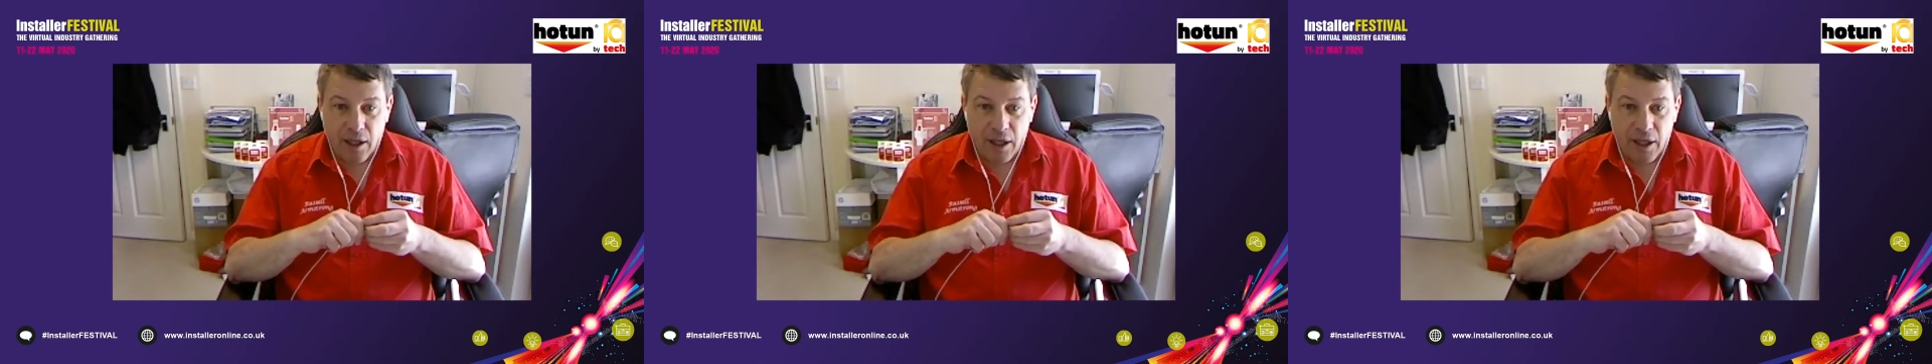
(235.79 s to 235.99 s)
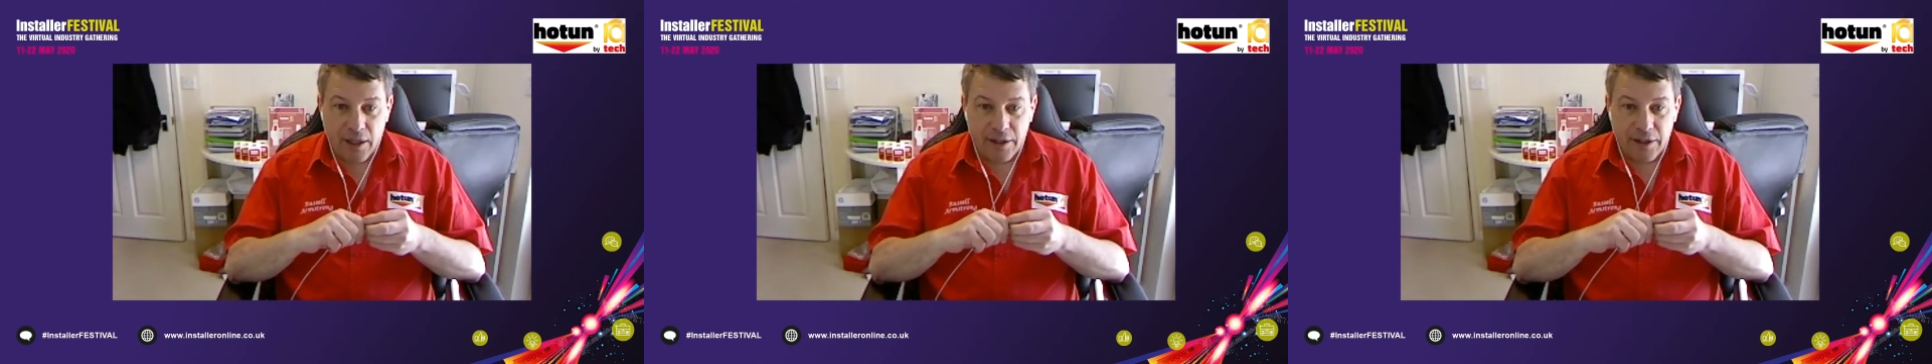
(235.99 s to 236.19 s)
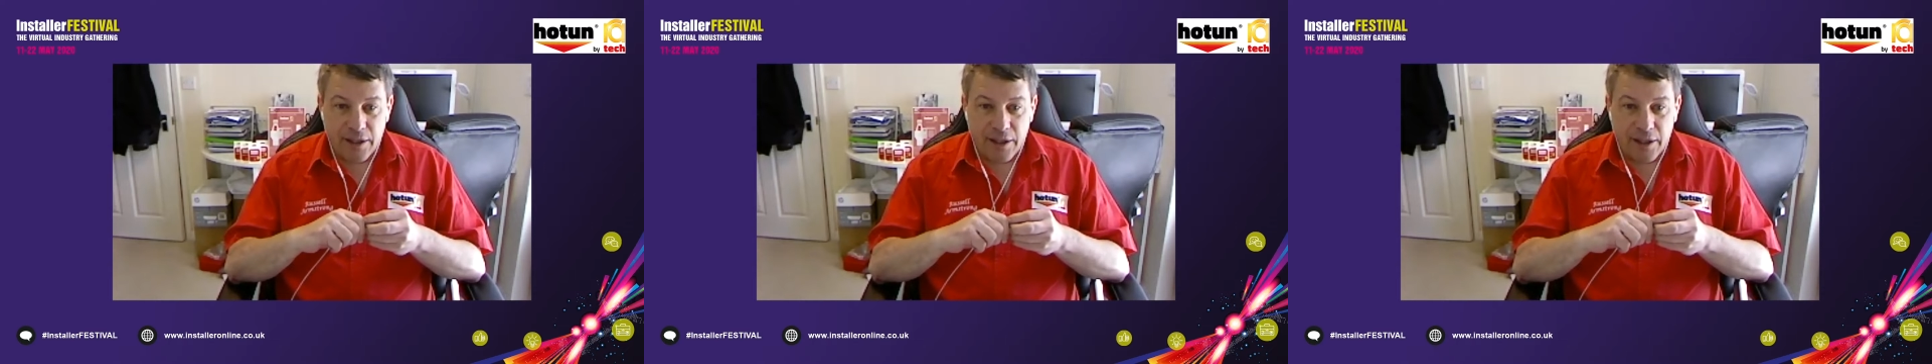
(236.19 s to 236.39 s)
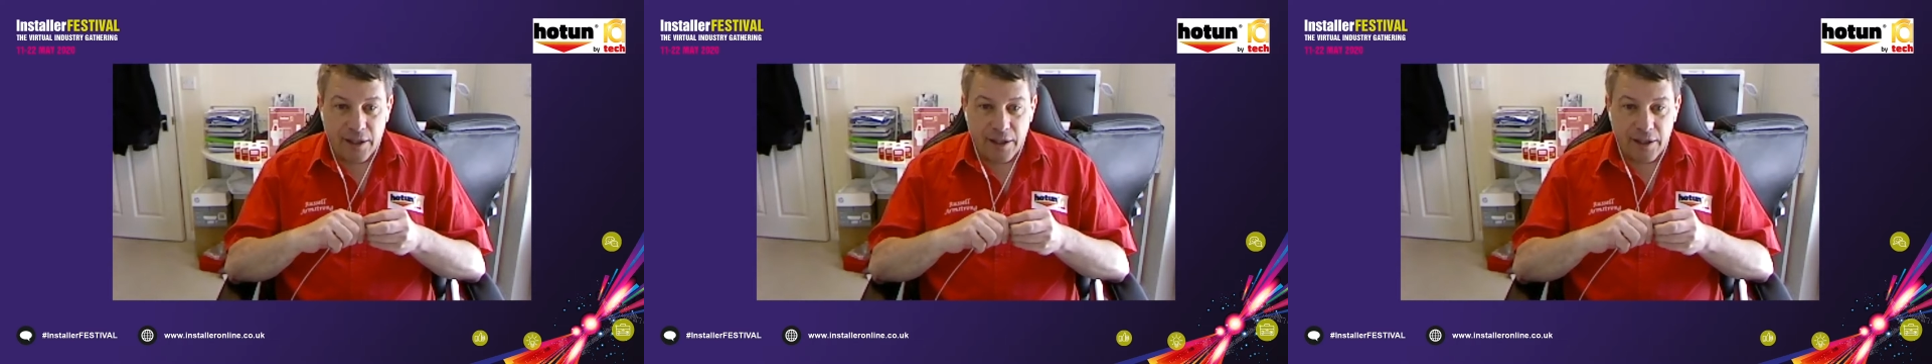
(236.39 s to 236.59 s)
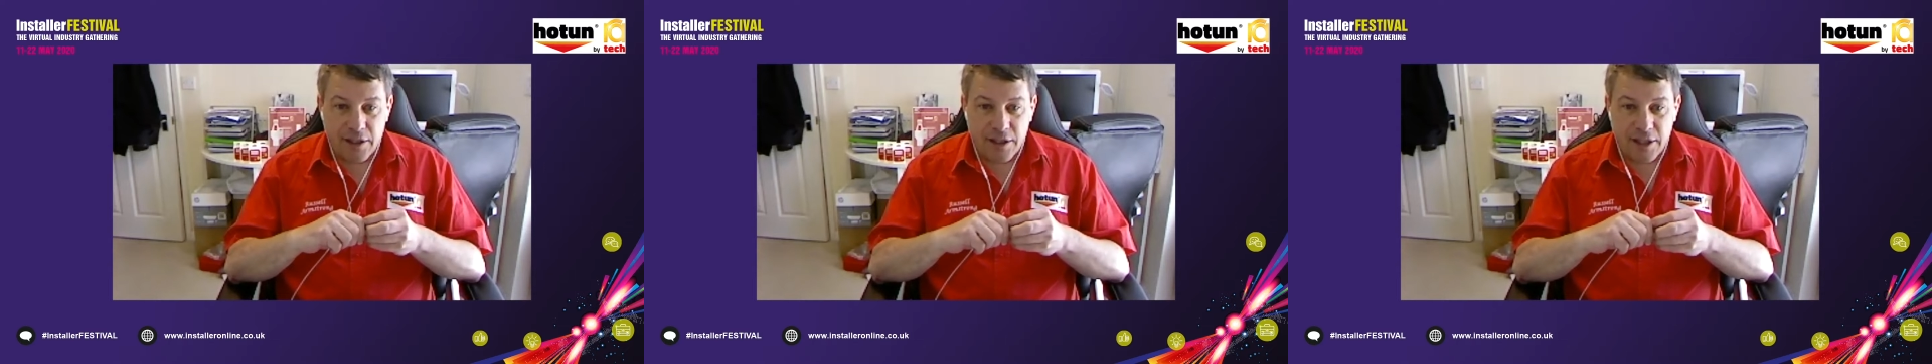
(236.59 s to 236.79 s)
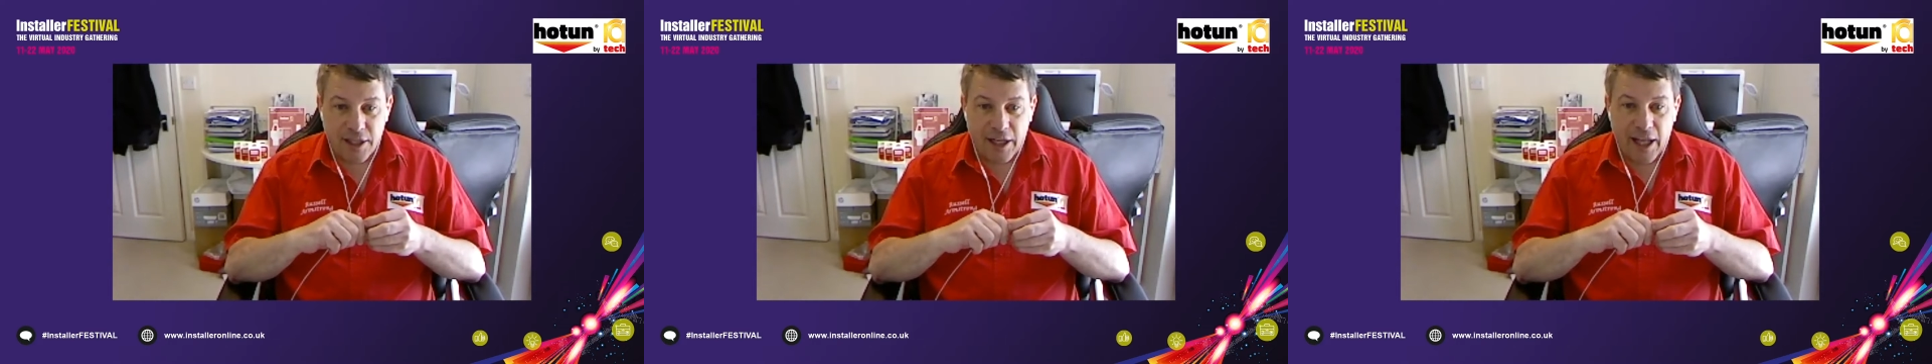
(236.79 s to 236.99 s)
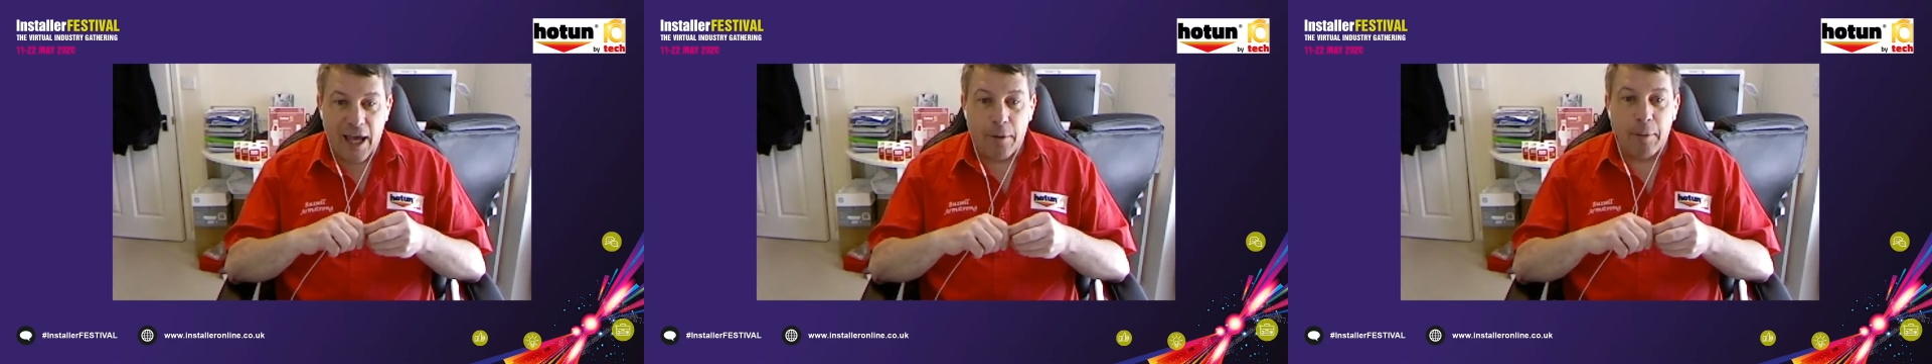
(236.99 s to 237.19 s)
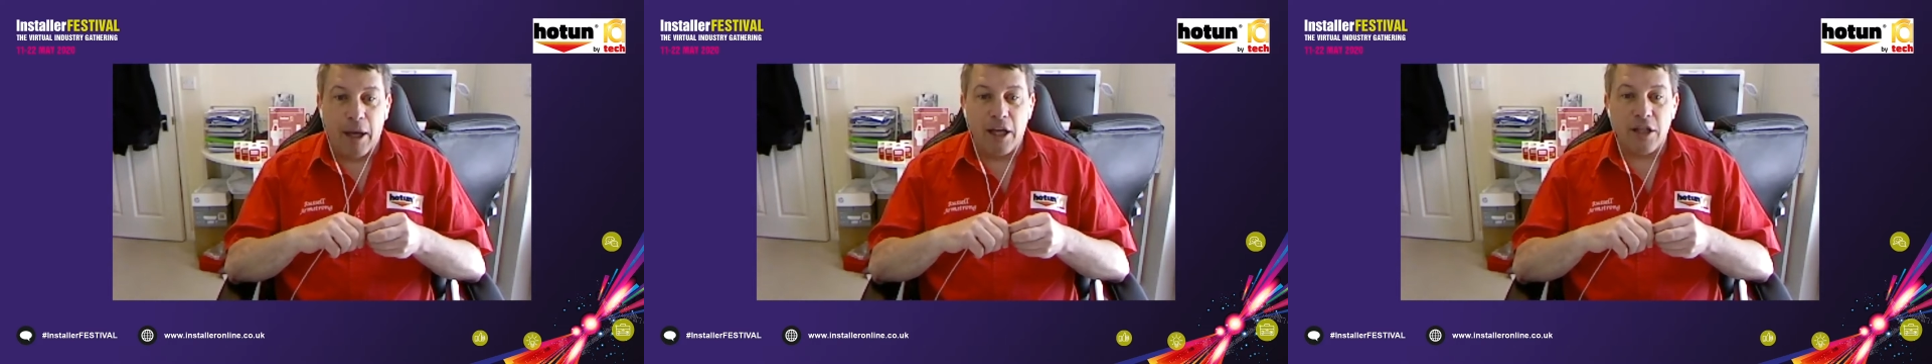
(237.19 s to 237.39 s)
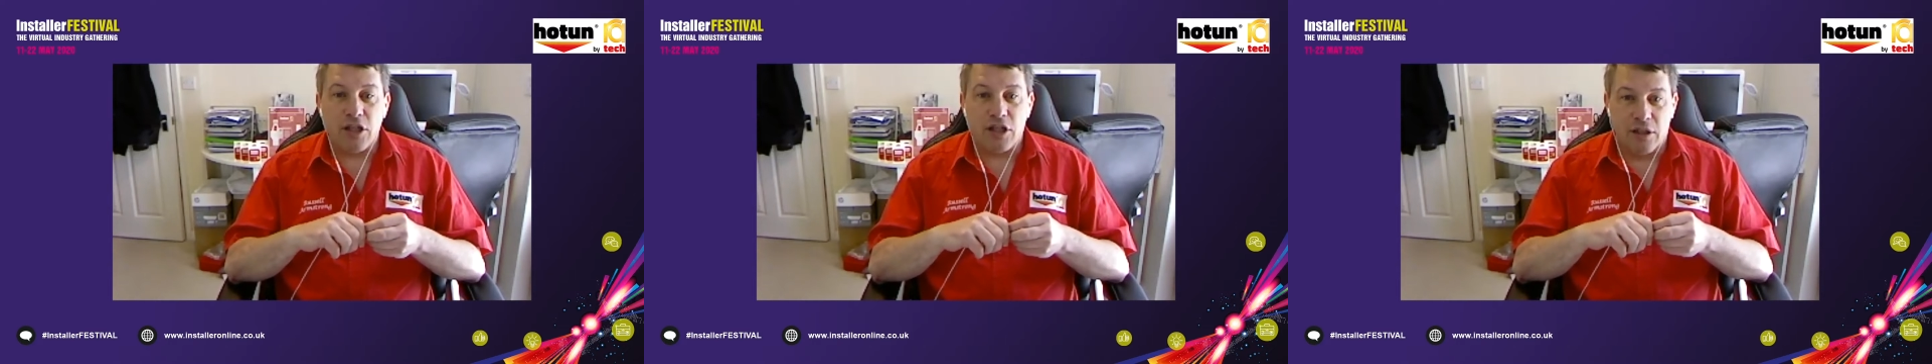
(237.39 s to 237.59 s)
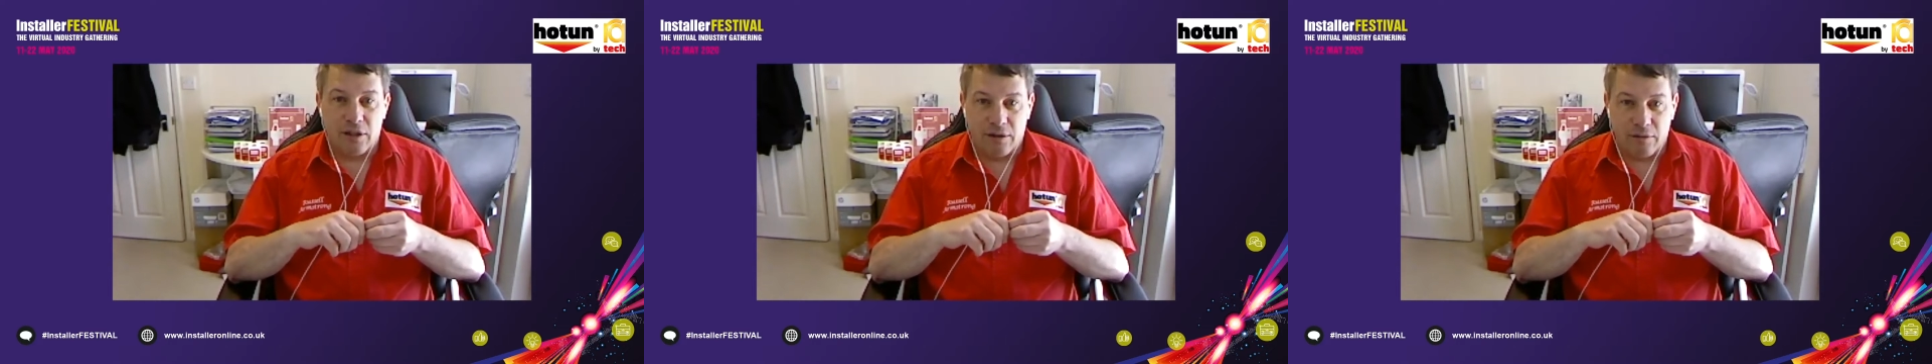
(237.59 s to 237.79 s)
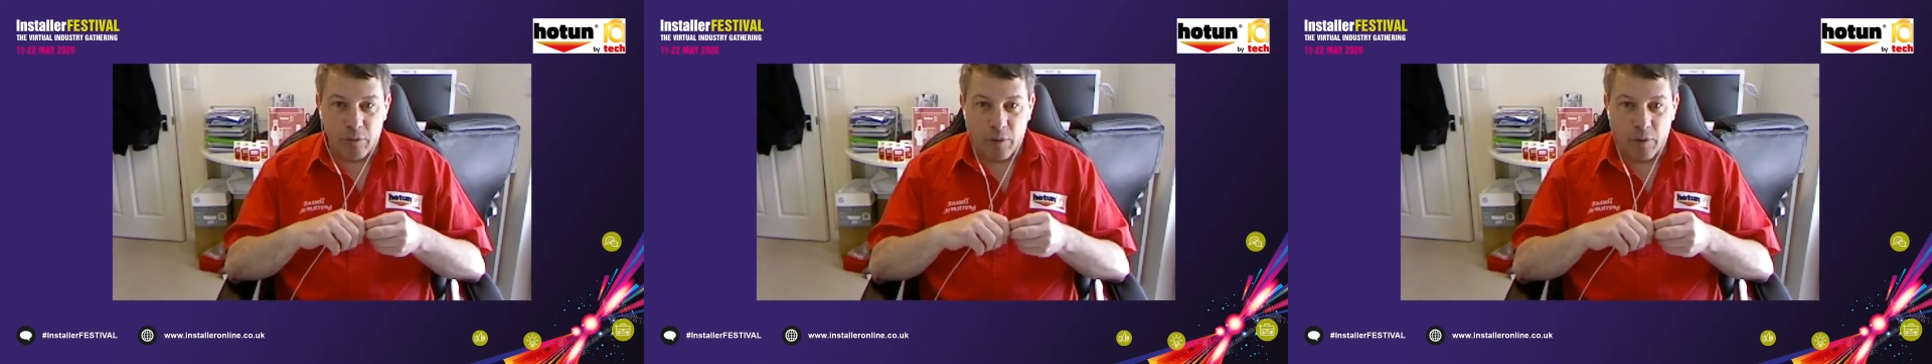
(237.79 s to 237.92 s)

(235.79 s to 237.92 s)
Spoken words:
And she said, how much?